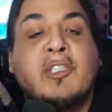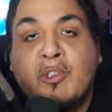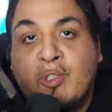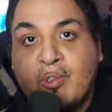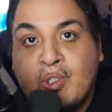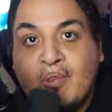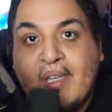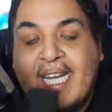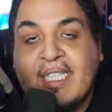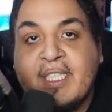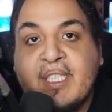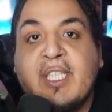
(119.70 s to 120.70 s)
Jujutsu
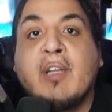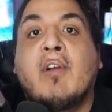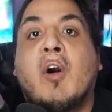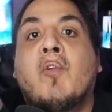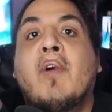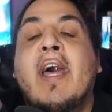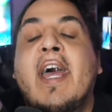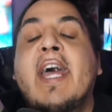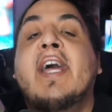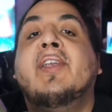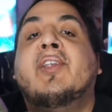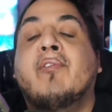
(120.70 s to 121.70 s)
Kaisen Zero,
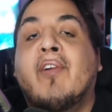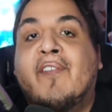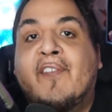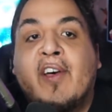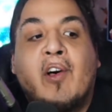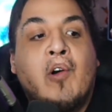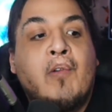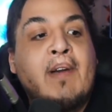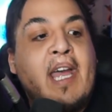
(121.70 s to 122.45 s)
into a film,